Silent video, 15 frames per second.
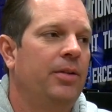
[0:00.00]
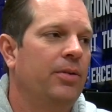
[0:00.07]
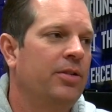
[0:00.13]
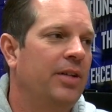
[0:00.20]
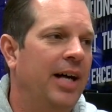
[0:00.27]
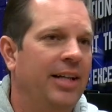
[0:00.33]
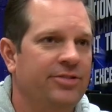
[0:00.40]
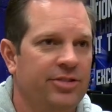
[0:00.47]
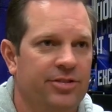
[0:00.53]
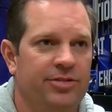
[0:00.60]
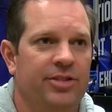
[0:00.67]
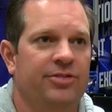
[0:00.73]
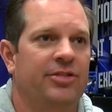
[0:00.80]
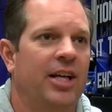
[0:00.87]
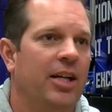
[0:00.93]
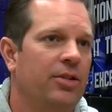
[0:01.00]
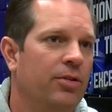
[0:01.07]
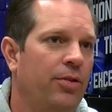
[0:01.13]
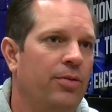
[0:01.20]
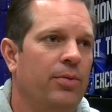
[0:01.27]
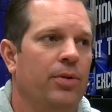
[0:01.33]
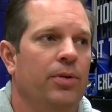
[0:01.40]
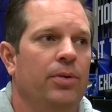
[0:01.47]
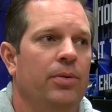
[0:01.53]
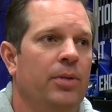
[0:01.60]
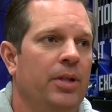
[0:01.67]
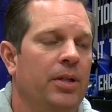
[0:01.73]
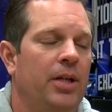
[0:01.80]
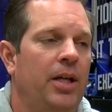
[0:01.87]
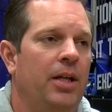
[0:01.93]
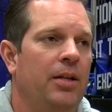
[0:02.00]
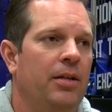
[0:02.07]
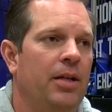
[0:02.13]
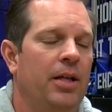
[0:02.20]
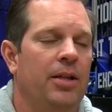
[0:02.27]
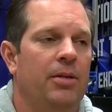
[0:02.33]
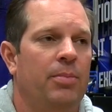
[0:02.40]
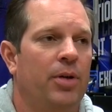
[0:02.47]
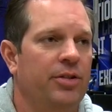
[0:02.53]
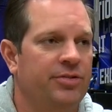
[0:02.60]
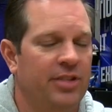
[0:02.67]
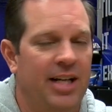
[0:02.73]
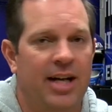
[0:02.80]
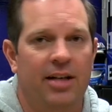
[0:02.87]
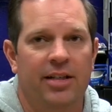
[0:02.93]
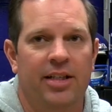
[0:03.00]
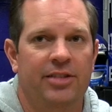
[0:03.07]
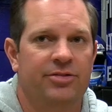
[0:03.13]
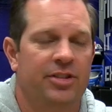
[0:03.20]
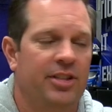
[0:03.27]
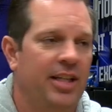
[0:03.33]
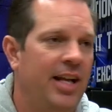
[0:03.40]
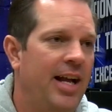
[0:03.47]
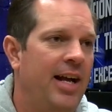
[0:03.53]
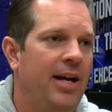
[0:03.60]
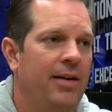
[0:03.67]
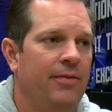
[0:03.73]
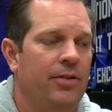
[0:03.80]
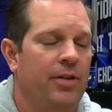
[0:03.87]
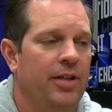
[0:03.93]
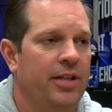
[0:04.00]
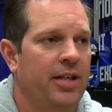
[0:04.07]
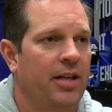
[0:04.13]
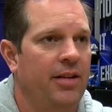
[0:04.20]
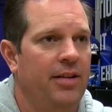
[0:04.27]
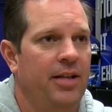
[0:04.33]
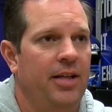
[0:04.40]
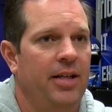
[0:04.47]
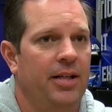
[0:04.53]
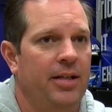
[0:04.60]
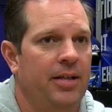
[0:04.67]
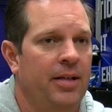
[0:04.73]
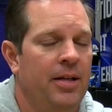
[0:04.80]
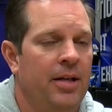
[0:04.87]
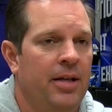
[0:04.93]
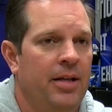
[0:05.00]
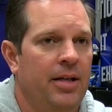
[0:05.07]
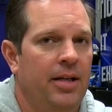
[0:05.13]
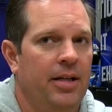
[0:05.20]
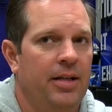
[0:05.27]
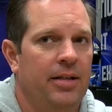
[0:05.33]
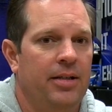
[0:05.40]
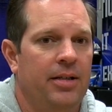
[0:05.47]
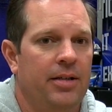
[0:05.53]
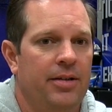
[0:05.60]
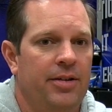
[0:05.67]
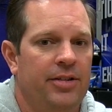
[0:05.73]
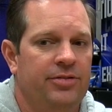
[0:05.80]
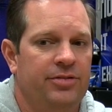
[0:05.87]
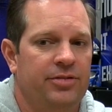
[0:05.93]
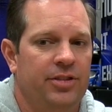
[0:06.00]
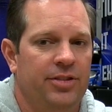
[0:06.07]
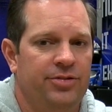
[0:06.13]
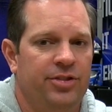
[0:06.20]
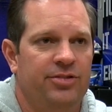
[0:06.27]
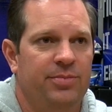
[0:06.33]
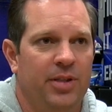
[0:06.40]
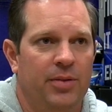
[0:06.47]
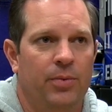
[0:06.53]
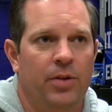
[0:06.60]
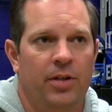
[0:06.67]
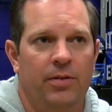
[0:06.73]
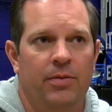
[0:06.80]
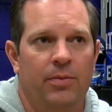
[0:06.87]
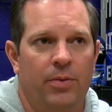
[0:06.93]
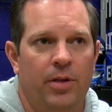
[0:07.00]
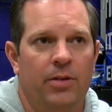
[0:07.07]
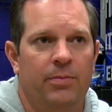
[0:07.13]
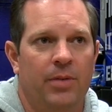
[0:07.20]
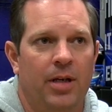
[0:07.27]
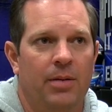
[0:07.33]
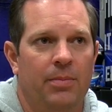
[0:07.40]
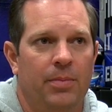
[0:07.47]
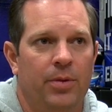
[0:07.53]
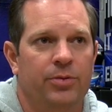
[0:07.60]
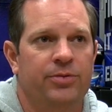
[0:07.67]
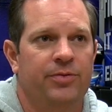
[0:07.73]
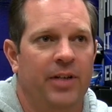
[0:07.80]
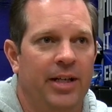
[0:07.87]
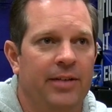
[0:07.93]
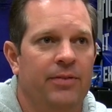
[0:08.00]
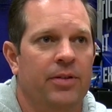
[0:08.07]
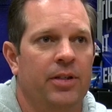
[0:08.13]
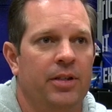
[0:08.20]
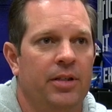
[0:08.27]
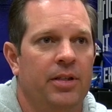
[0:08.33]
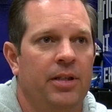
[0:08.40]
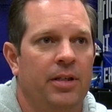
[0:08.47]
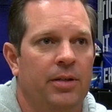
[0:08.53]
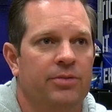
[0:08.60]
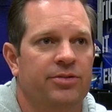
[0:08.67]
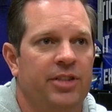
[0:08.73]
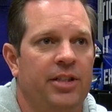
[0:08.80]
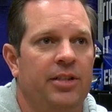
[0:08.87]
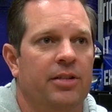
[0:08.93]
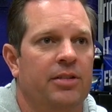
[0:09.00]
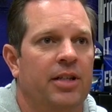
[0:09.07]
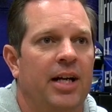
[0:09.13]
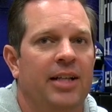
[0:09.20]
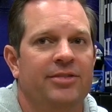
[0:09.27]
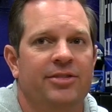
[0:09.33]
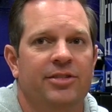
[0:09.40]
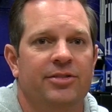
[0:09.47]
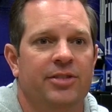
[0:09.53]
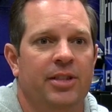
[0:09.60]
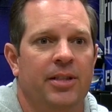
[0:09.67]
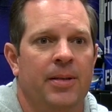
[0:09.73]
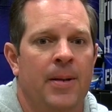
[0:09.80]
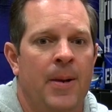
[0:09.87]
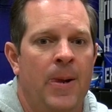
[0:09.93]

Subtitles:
classes that cycle through, and the personalities that they have and all that kind of thing, and this has been one of my most favorite senior classes, and